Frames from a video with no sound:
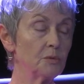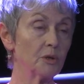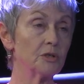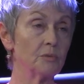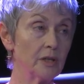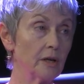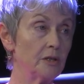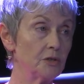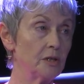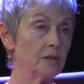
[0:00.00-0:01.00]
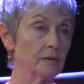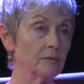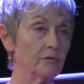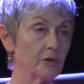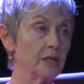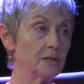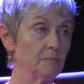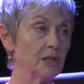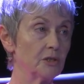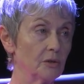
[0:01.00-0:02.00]
person, without using the phrase
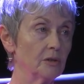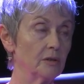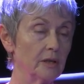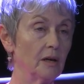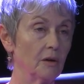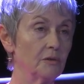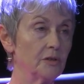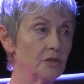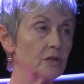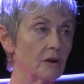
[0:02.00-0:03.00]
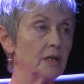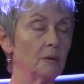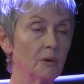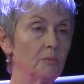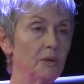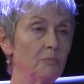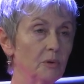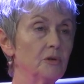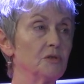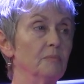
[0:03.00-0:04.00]
mental health, is talking about people
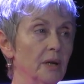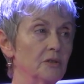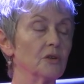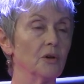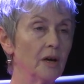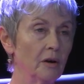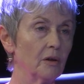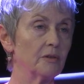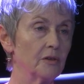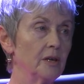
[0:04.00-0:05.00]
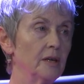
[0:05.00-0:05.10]
whose mental health